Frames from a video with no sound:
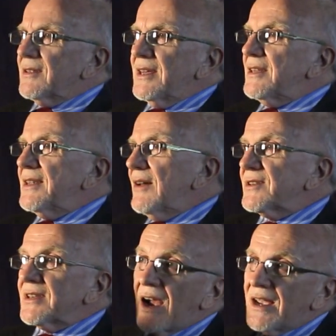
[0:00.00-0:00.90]
they didn't have
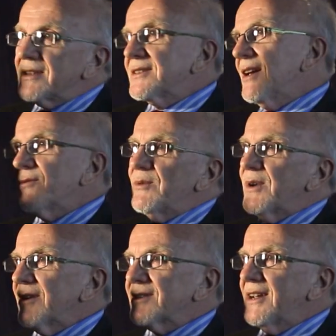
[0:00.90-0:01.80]
signs
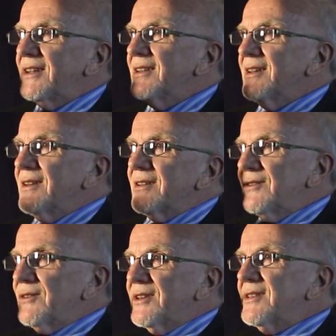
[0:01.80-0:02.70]
everywhere saying,
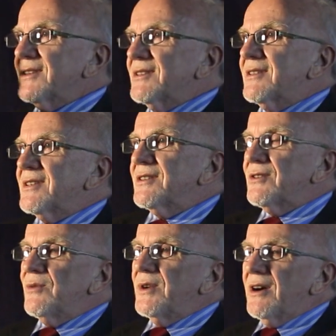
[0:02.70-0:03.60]
you know, this
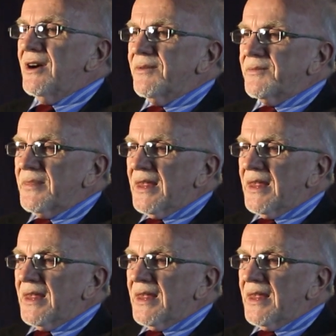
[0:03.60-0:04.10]
is who we are.